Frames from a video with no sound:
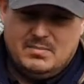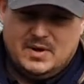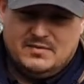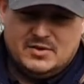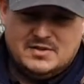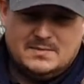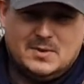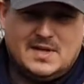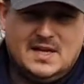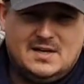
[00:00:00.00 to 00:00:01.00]
But I've got some
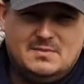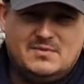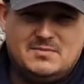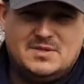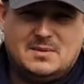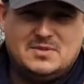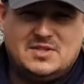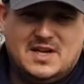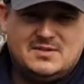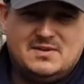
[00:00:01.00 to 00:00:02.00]
more gear coming from Thomas
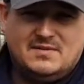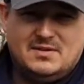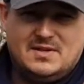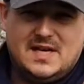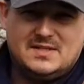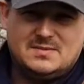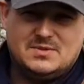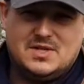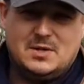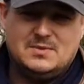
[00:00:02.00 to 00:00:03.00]
Jacks to have a look at, some
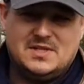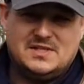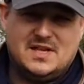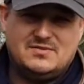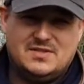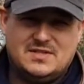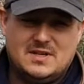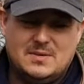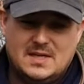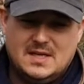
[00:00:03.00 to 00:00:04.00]
scopes, etc. So